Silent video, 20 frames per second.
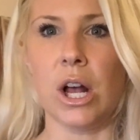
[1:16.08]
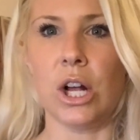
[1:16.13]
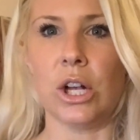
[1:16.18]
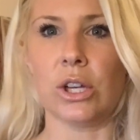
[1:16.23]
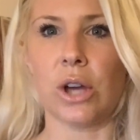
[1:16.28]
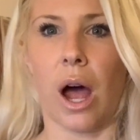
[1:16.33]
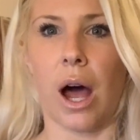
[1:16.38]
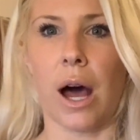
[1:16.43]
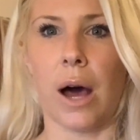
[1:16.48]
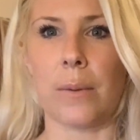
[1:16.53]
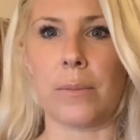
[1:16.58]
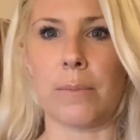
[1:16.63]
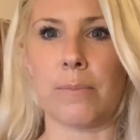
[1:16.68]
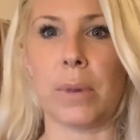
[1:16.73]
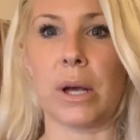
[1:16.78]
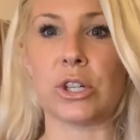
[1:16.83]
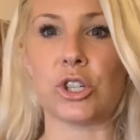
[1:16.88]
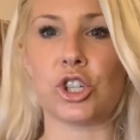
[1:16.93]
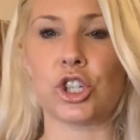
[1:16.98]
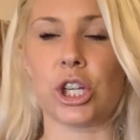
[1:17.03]

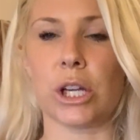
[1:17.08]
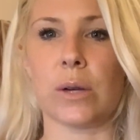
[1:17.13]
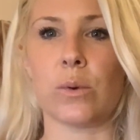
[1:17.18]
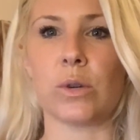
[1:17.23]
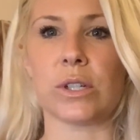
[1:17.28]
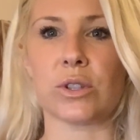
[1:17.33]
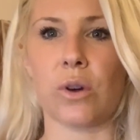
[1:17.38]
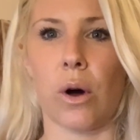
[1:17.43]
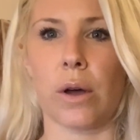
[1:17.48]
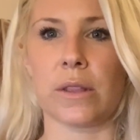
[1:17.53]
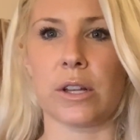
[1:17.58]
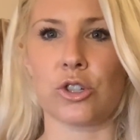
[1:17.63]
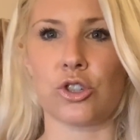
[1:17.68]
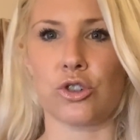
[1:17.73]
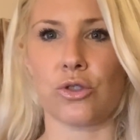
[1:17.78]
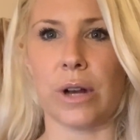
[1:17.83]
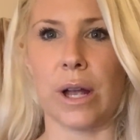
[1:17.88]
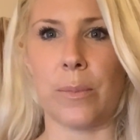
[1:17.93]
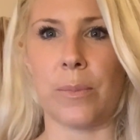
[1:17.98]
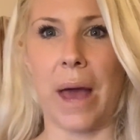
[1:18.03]
But she was on the
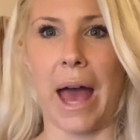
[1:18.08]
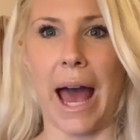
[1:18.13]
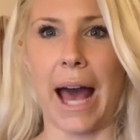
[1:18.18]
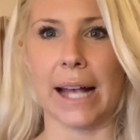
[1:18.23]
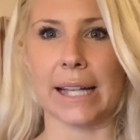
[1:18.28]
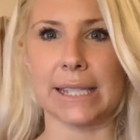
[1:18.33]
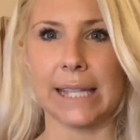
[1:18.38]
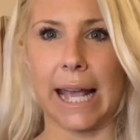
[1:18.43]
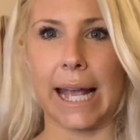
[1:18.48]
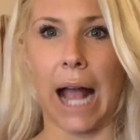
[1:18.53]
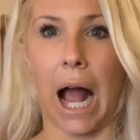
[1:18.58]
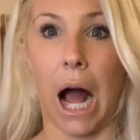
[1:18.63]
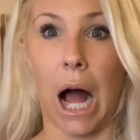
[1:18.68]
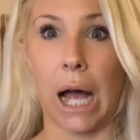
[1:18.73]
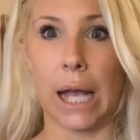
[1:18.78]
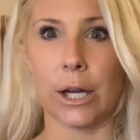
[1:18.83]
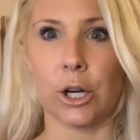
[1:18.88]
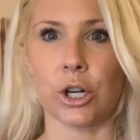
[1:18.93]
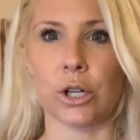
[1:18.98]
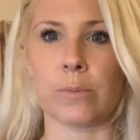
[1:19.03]
trip as a
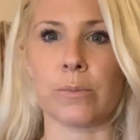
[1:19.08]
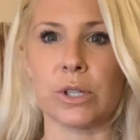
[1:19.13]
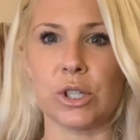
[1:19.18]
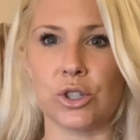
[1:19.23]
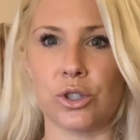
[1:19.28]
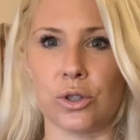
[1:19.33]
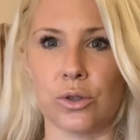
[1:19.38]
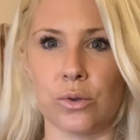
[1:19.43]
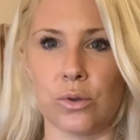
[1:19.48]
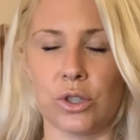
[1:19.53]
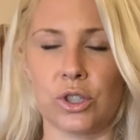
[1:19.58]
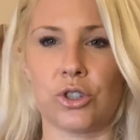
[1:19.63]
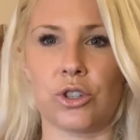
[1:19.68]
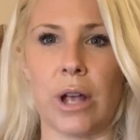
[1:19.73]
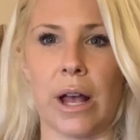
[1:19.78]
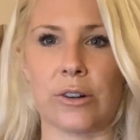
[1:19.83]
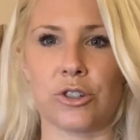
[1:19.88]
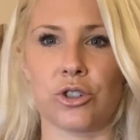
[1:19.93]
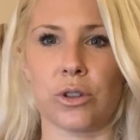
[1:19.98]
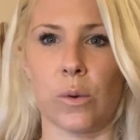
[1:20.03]
hired masseuse. She
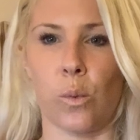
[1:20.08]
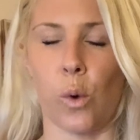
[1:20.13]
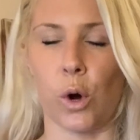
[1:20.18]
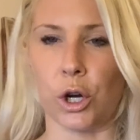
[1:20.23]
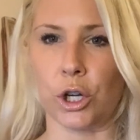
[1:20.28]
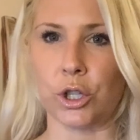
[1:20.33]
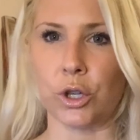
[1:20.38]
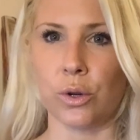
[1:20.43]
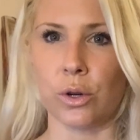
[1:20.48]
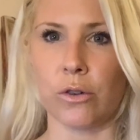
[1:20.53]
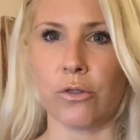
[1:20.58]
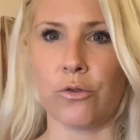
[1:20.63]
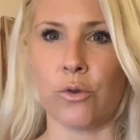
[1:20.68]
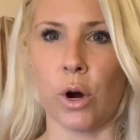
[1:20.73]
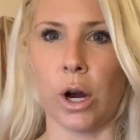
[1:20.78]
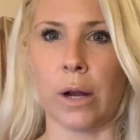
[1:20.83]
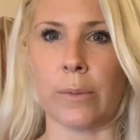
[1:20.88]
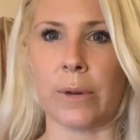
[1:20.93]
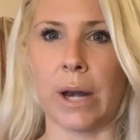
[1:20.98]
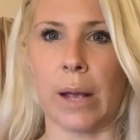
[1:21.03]
actually wore a
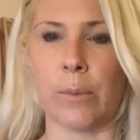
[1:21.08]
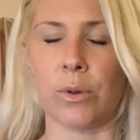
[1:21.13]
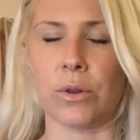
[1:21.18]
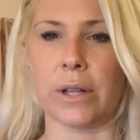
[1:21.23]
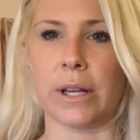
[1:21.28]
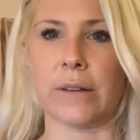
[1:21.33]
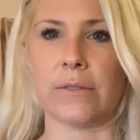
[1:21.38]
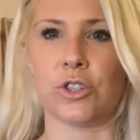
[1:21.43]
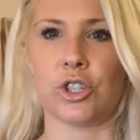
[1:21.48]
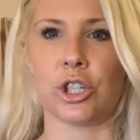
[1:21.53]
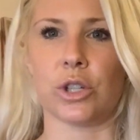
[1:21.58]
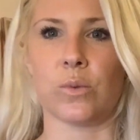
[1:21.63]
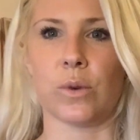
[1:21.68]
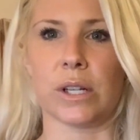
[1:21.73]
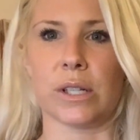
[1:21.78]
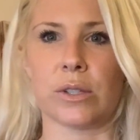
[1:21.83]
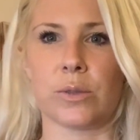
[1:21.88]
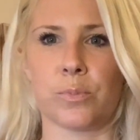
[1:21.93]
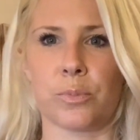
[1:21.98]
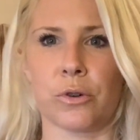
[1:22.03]
uniform, and I believe she
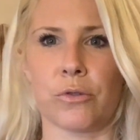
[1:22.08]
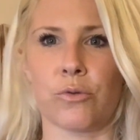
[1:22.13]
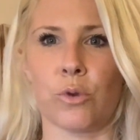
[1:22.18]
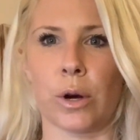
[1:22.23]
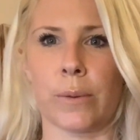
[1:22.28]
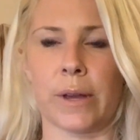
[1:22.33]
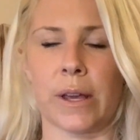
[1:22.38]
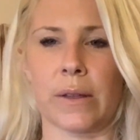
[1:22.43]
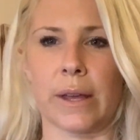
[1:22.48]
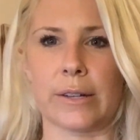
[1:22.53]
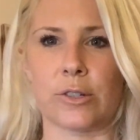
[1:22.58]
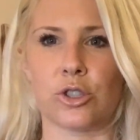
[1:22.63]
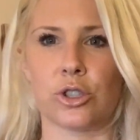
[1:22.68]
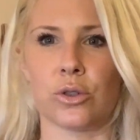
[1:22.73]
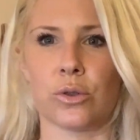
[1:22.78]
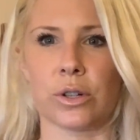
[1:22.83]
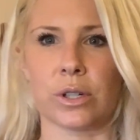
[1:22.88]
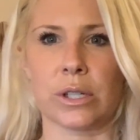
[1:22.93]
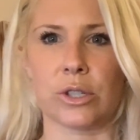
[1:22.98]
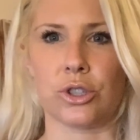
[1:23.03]
was performing like
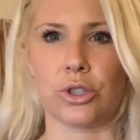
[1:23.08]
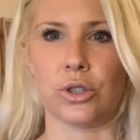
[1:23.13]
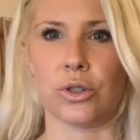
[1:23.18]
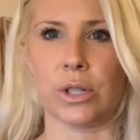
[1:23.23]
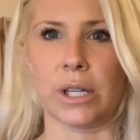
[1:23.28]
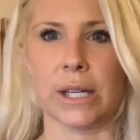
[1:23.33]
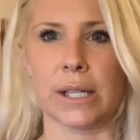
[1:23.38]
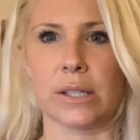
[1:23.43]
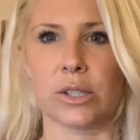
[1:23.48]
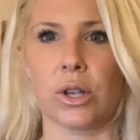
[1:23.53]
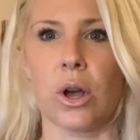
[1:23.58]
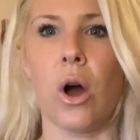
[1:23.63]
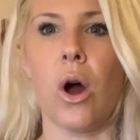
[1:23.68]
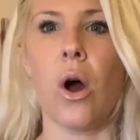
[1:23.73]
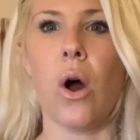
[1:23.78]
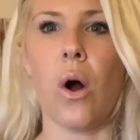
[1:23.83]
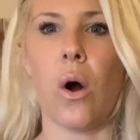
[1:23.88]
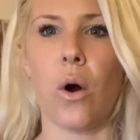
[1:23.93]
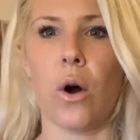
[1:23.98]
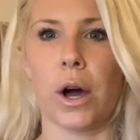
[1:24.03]
stewardess duties
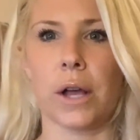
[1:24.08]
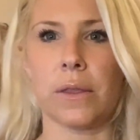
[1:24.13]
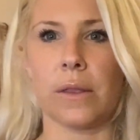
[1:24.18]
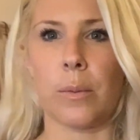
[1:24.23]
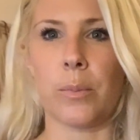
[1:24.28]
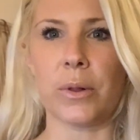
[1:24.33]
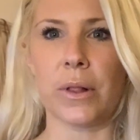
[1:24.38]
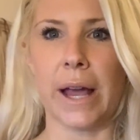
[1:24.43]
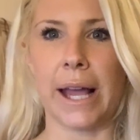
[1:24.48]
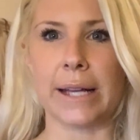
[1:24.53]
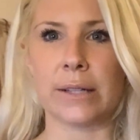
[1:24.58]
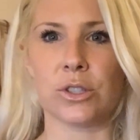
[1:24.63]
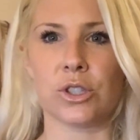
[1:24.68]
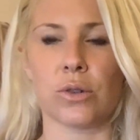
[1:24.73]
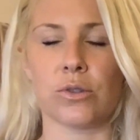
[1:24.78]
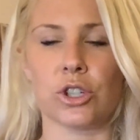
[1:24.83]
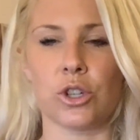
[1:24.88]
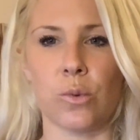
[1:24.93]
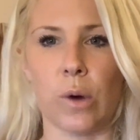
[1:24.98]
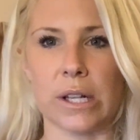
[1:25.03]
on the plane.
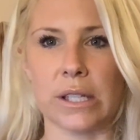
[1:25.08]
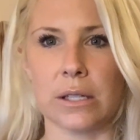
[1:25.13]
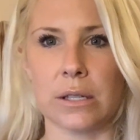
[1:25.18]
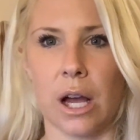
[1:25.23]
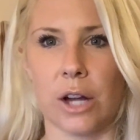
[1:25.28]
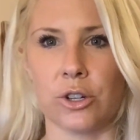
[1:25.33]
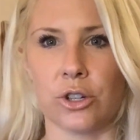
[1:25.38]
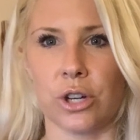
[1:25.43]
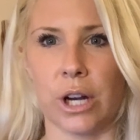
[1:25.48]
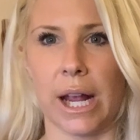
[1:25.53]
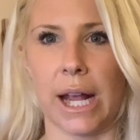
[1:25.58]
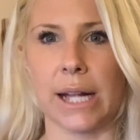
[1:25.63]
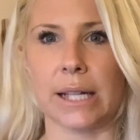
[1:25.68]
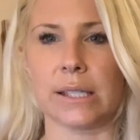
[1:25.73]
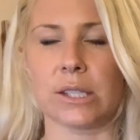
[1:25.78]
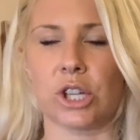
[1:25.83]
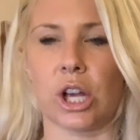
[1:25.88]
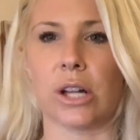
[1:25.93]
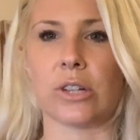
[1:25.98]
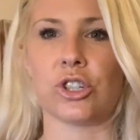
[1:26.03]
So she wasn't
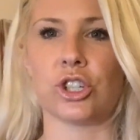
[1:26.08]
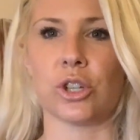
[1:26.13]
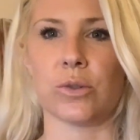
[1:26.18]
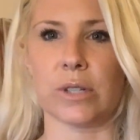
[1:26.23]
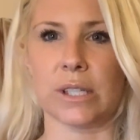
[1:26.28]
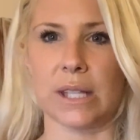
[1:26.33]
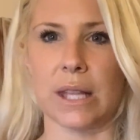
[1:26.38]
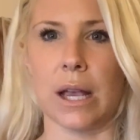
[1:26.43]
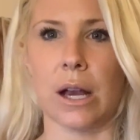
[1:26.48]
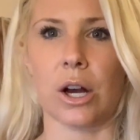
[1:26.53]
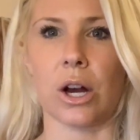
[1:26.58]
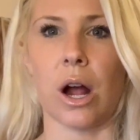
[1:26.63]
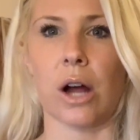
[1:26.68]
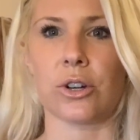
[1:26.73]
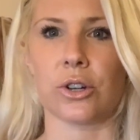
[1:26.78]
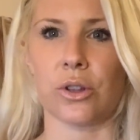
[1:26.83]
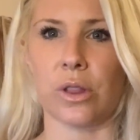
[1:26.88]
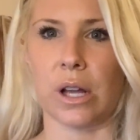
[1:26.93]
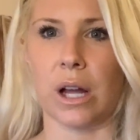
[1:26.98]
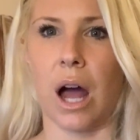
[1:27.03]
underage, and she was there
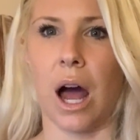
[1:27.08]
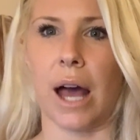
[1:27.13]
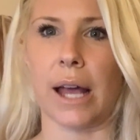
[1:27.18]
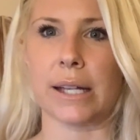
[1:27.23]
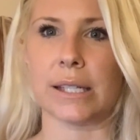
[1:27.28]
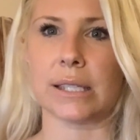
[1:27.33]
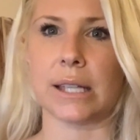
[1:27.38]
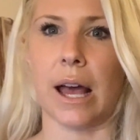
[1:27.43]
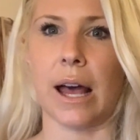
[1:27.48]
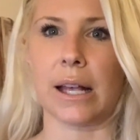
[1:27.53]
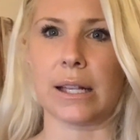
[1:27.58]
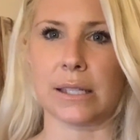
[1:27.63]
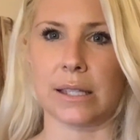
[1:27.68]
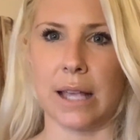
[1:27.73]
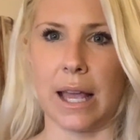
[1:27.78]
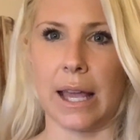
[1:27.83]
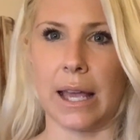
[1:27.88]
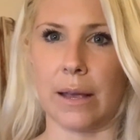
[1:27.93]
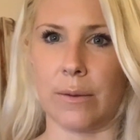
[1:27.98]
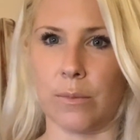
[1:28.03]
under the guise as
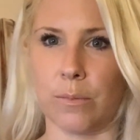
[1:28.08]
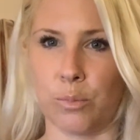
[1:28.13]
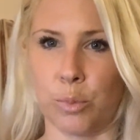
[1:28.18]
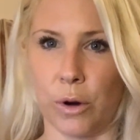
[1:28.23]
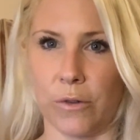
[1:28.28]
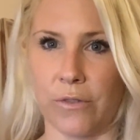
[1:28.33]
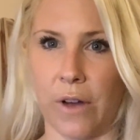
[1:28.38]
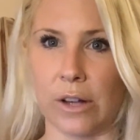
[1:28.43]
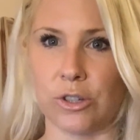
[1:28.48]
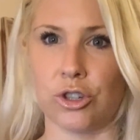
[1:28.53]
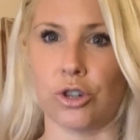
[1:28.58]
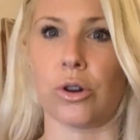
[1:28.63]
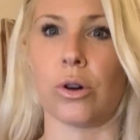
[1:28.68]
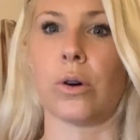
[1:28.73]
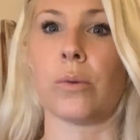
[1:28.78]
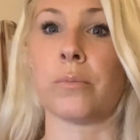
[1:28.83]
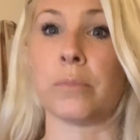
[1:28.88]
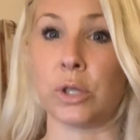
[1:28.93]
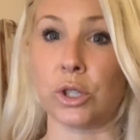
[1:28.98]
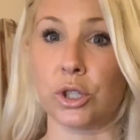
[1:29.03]
a
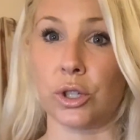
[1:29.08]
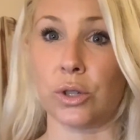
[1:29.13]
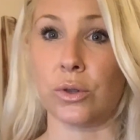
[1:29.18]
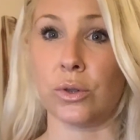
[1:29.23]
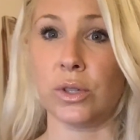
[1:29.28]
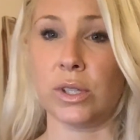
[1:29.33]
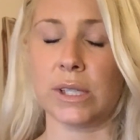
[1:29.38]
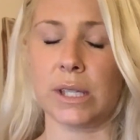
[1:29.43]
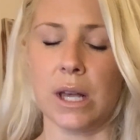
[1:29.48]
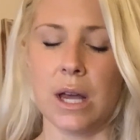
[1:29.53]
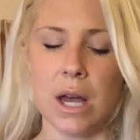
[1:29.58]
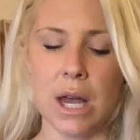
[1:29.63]
professional masseuse.